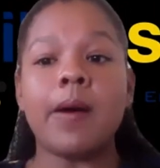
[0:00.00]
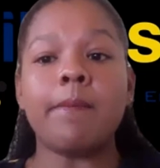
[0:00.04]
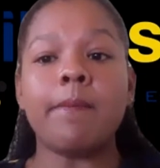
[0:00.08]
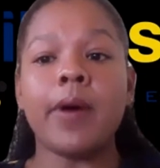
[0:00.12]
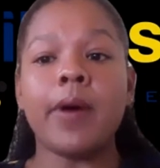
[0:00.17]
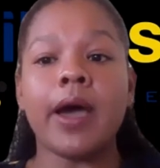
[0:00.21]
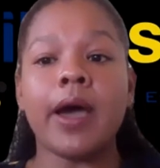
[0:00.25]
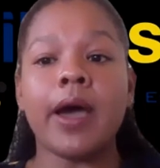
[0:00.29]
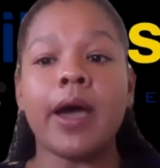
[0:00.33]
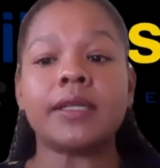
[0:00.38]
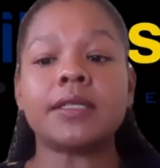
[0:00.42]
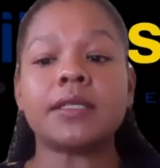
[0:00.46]

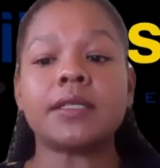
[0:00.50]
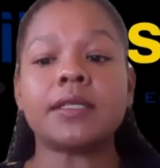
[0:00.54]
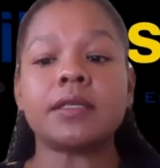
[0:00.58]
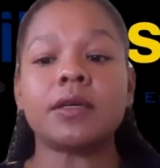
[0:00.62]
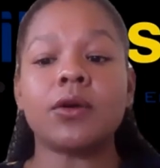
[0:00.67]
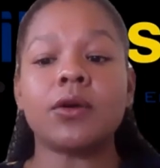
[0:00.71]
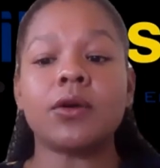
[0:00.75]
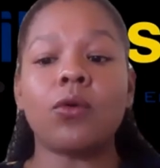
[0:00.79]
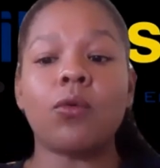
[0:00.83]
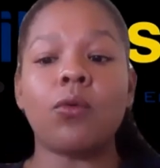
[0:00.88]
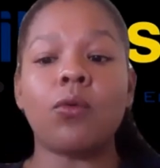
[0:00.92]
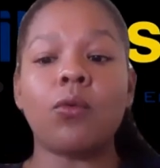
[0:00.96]
But
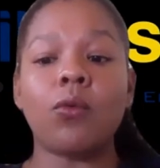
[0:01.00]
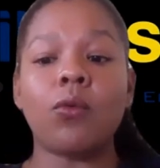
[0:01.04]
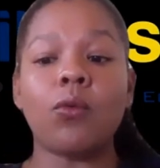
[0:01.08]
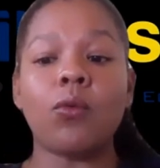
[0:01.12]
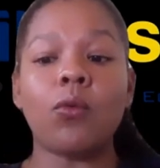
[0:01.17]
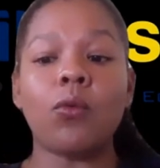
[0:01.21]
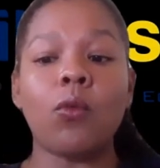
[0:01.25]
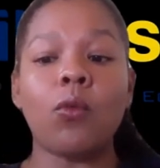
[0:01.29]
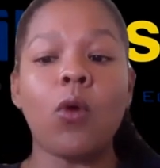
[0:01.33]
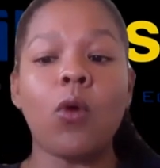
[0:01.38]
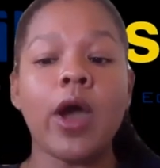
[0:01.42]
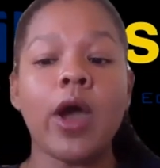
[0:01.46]

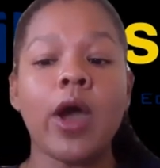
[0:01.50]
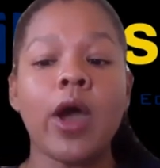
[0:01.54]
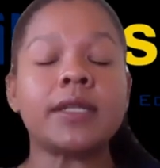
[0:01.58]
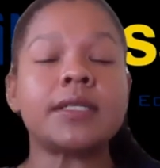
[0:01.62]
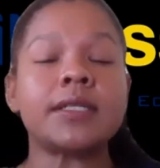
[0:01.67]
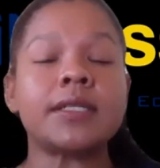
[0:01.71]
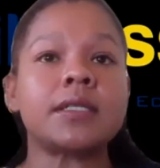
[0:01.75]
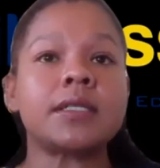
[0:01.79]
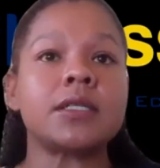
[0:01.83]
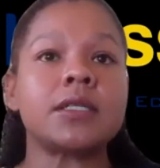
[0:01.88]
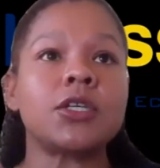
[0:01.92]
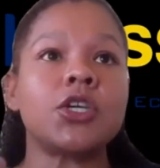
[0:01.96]
what
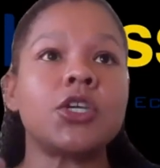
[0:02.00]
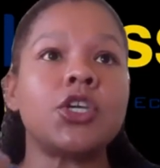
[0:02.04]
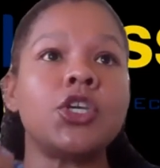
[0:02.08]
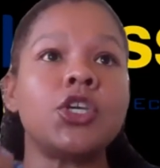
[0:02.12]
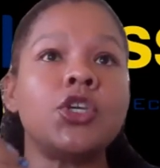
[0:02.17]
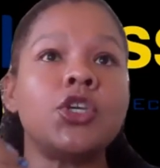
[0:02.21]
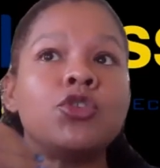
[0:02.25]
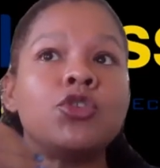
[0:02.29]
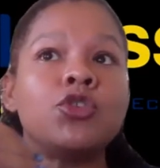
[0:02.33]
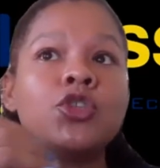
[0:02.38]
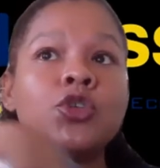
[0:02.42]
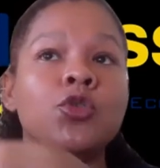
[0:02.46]

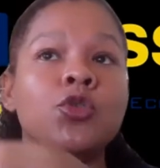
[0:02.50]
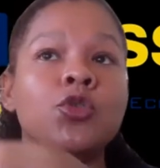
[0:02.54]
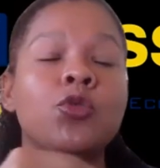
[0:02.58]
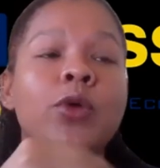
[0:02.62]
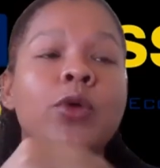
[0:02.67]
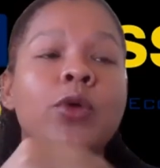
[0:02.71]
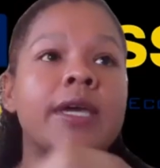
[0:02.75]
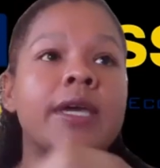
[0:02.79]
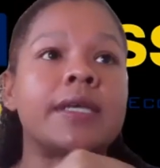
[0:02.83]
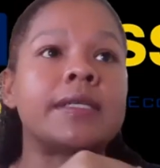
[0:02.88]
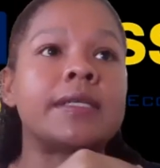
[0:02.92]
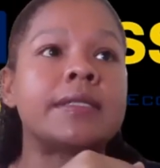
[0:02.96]
you do
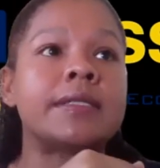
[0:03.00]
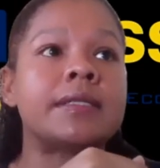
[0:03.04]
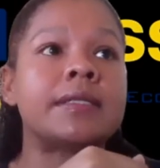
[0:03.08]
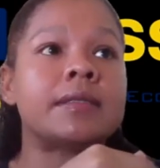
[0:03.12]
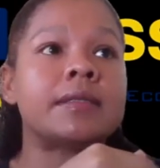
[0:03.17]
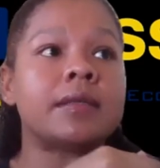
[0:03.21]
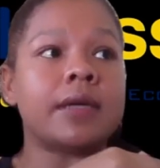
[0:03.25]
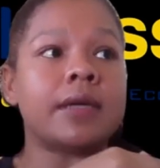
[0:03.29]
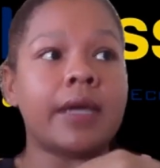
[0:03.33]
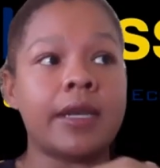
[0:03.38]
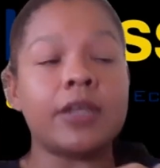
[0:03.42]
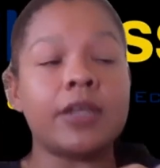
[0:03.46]
is,
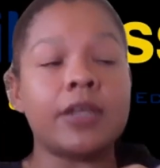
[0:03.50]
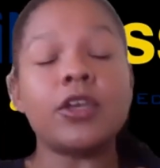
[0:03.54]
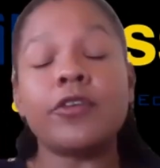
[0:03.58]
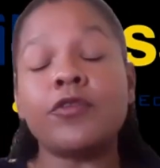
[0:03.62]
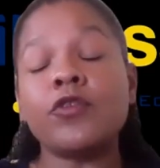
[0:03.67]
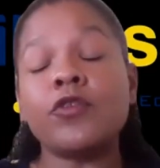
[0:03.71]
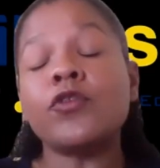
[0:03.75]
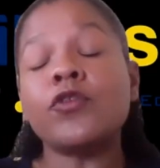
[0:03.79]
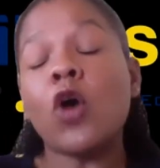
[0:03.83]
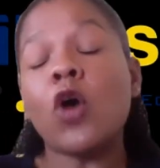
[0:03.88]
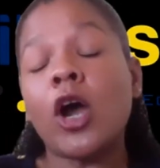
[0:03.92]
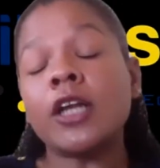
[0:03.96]
and if
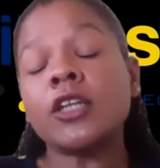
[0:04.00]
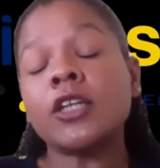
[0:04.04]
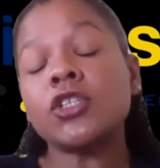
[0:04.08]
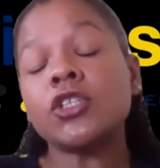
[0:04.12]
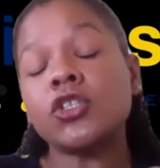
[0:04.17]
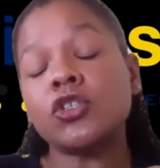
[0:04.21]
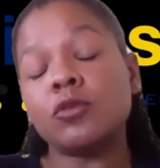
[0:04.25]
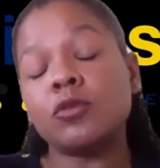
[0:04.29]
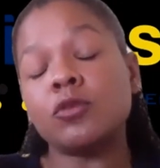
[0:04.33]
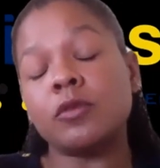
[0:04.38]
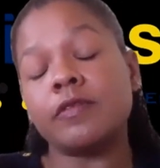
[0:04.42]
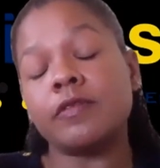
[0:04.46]
you've gone to
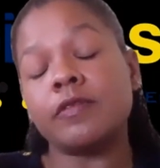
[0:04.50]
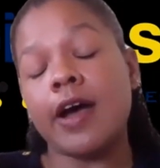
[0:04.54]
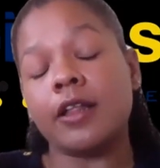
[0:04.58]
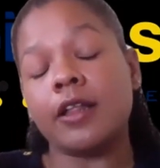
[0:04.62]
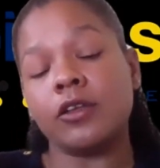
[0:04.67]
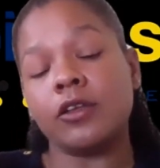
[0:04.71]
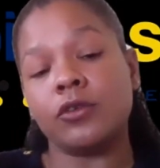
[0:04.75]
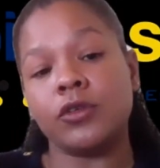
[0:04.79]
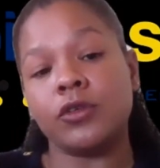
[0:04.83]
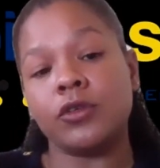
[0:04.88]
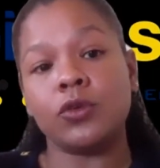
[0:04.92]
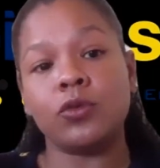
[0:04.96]

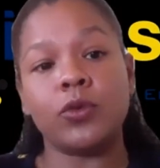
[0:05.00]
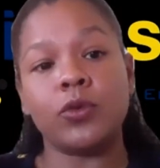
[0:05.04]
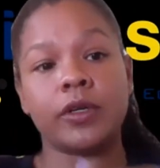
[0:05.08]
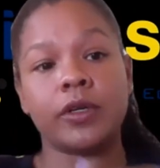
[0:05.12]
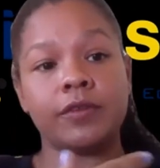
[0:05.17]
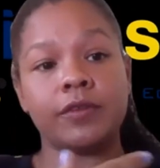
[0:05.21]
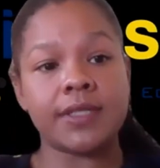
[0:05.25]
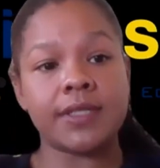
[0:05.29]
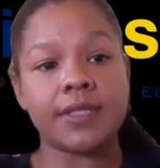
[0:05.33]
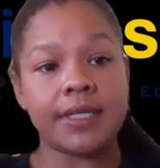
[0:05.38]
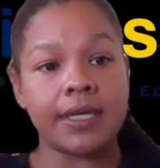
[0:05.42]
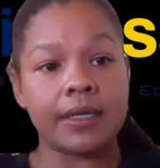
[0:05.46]
SuperValue, you would
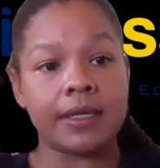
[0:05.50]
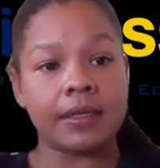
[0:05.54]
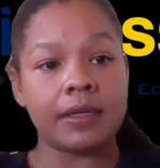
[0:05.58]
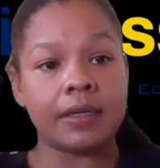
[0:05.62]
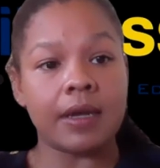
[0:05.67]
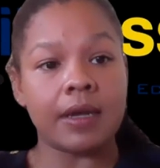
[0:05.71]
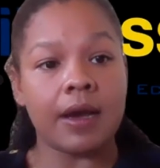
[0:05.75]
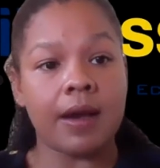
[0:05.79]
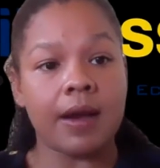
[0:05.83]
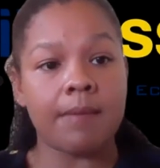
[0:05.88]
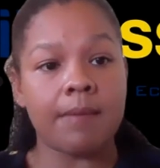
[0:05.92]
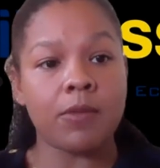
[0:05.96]
have seen
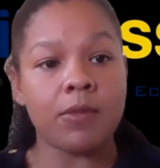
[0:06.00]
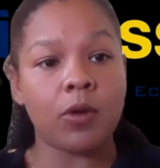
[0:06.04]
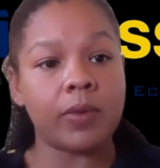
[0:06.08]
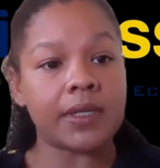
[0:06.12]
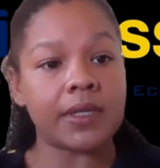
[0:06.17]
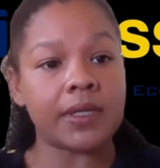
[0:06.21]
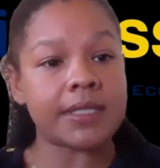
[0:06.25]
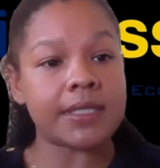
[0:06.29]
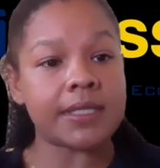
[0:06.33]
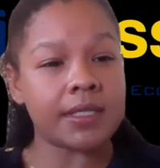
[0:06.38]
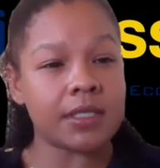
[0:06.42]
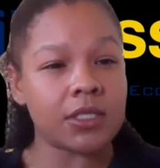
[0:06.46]

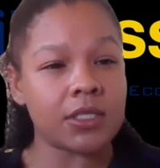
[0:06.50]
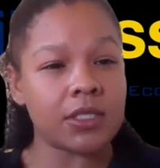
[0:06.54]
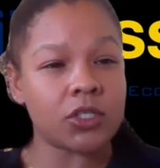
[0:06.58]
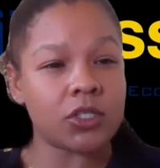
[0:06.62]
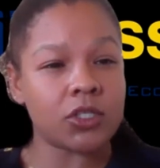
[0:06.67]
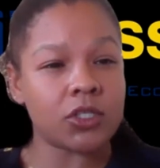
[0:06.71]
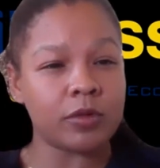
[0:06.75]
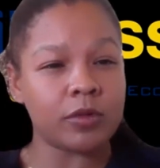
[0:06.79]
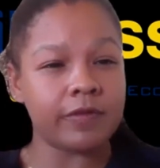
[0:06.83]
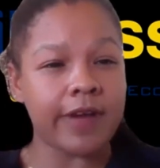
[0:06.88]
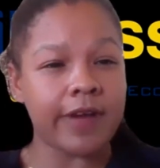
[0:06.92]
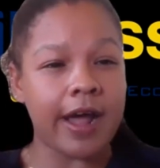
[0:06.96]
MobileAssist in
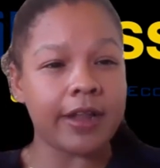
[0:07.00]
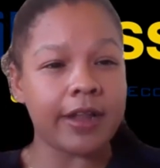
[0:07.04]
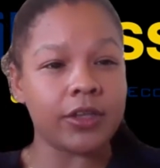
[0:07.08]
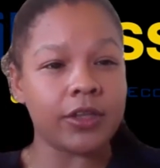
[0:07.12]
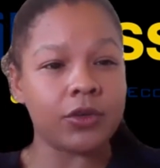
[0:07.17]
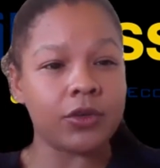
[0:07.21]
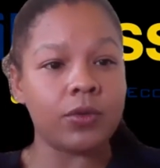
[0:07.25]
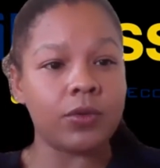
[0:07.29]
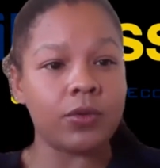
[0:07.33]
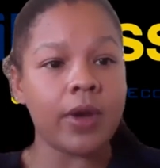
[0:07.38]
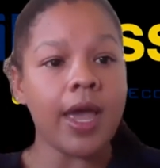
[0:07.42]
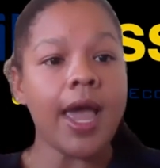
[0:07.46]

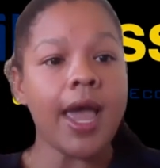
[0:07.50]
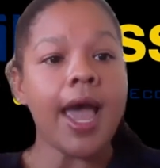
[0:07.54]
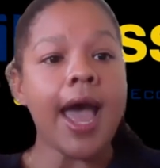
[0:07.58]
SuperValue,